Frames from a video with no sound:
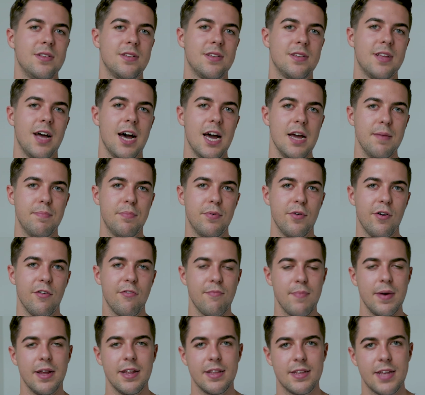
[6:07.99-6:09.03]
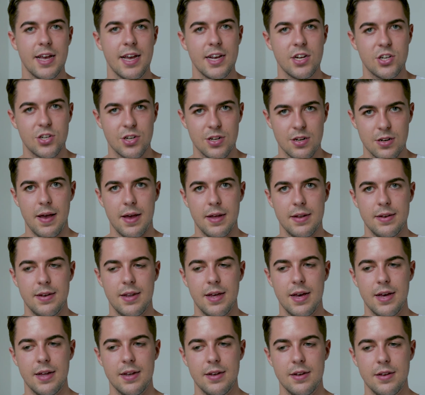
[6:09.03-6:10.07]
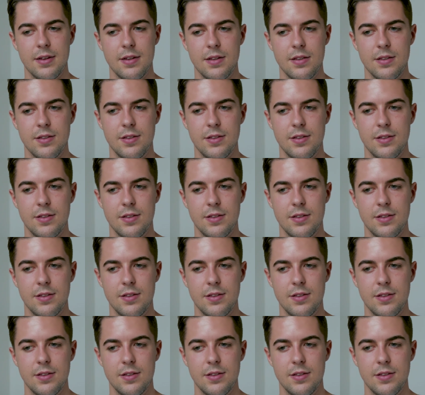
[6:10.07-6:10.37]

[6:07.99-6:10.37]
type of meditation and then